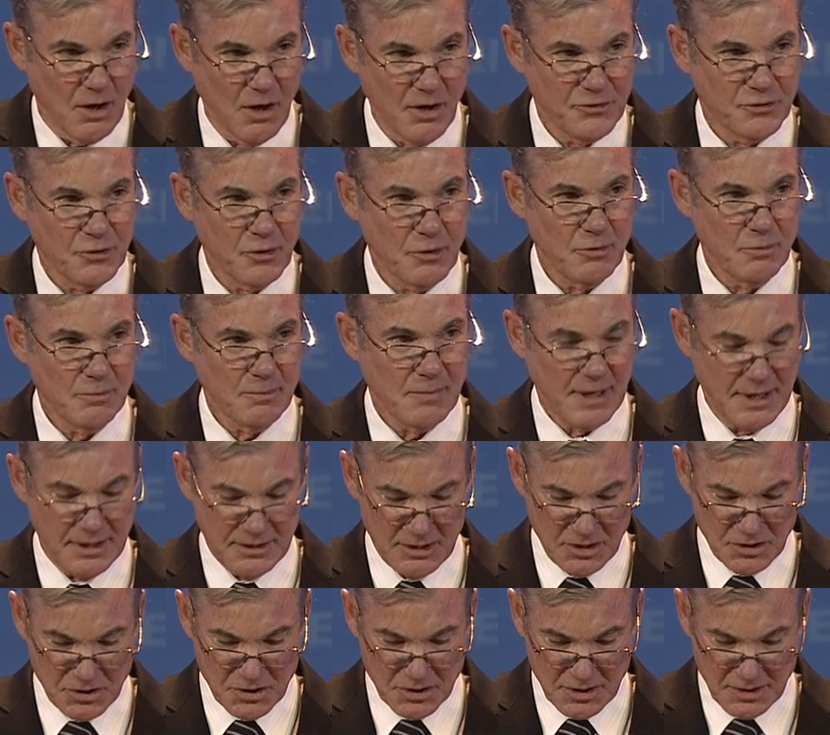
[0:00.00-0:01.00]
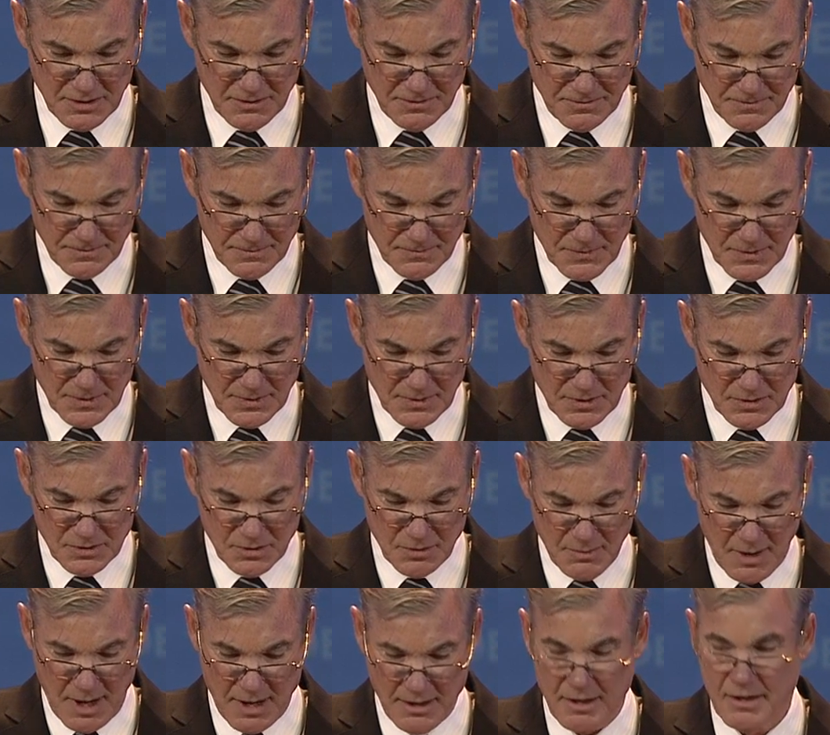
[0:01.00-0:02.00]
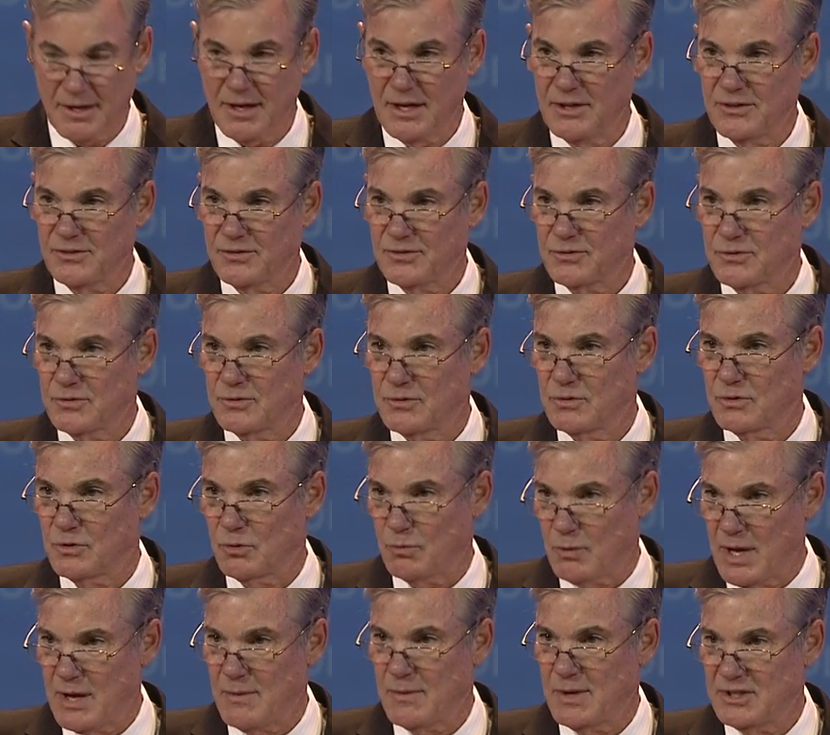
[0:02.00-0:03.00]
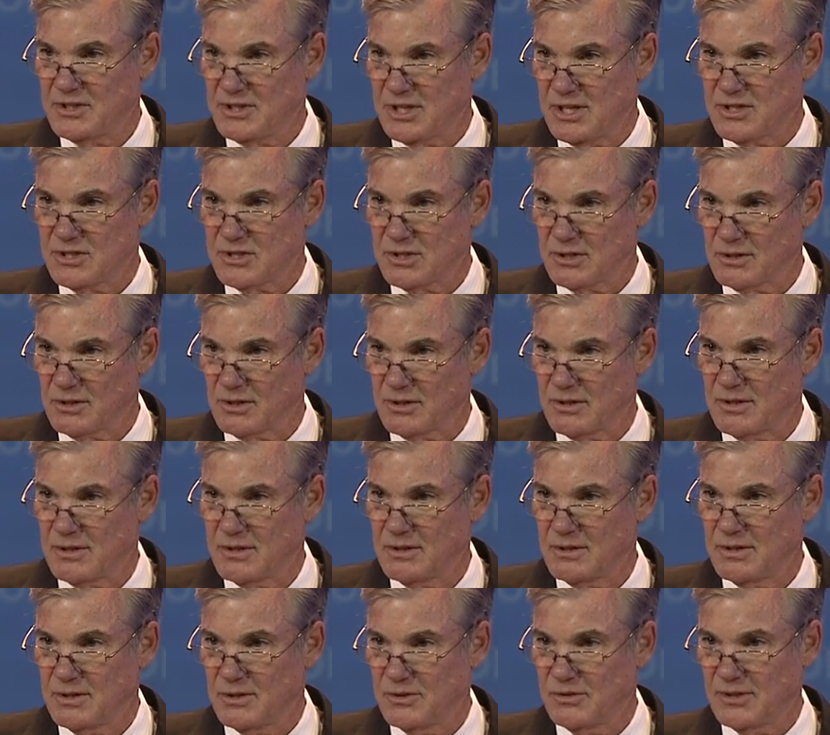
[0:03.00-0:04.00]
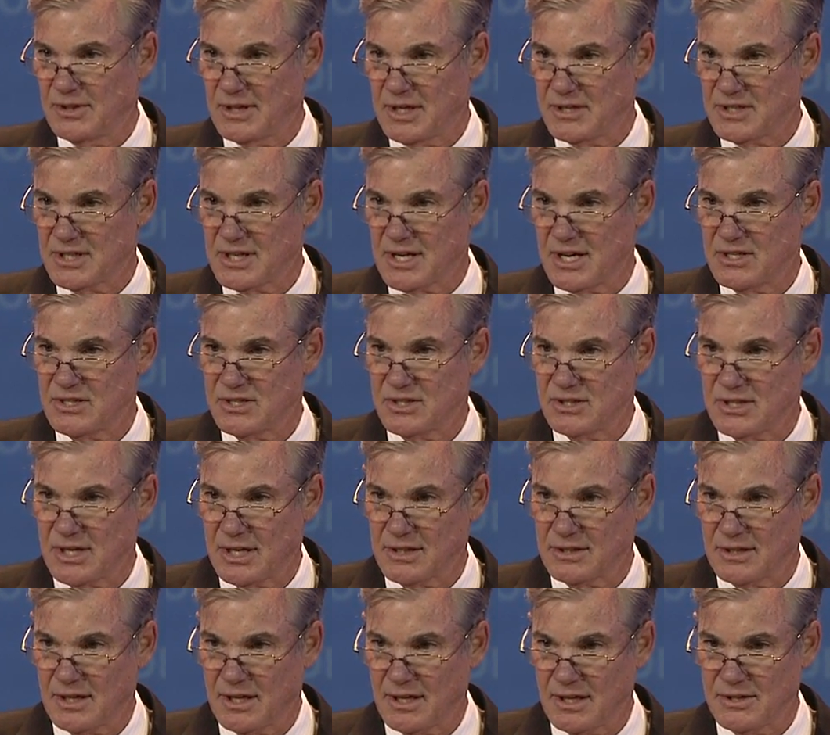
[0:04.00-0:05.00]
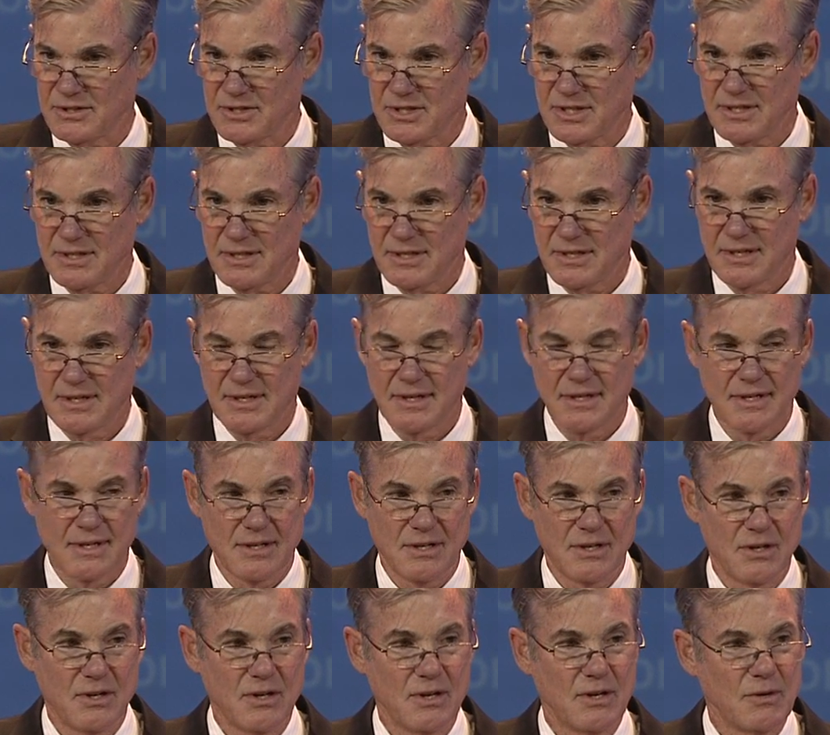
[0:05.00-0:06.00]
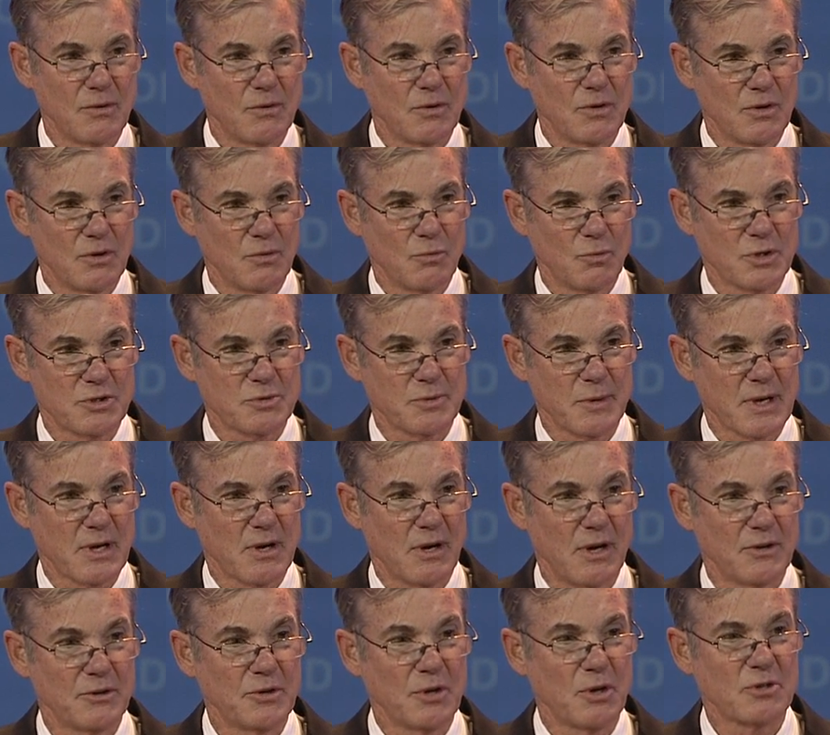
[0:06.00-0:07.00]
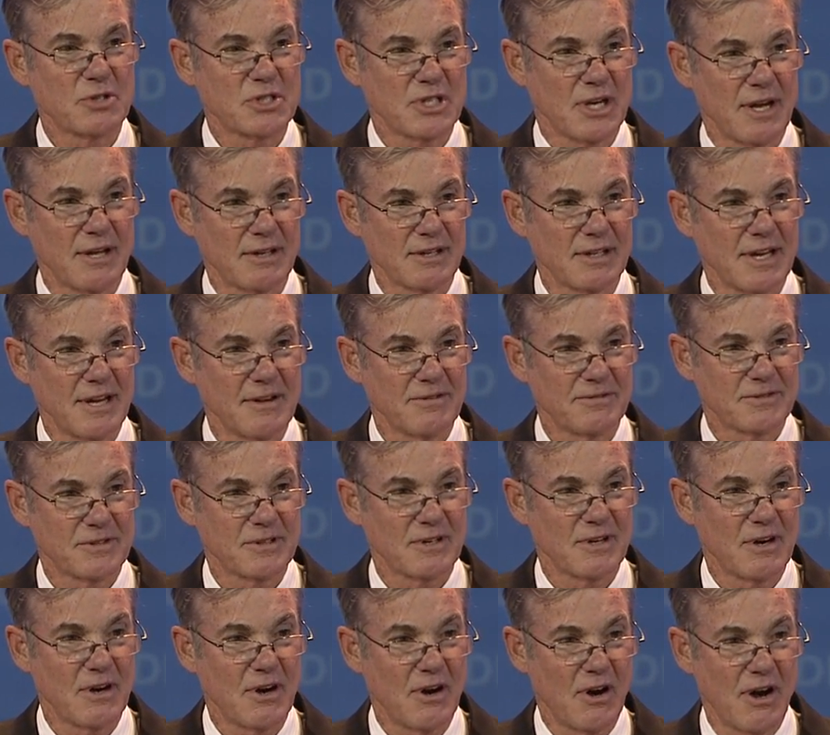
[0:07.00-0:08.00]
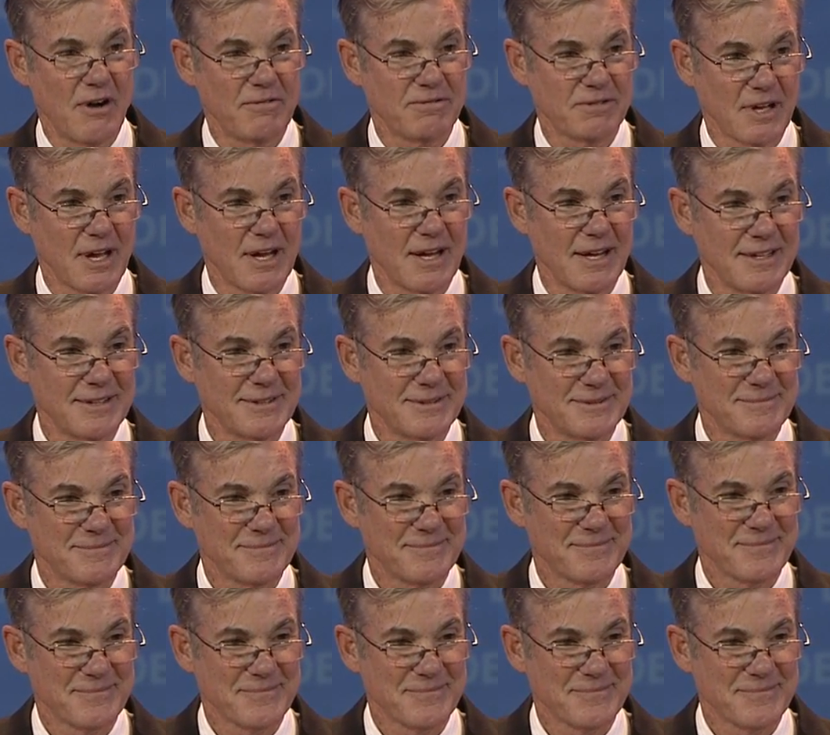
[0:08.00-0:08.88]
Also, my initiative to modernize the way we teach and learn using education technology, which we call No Child Left Offline.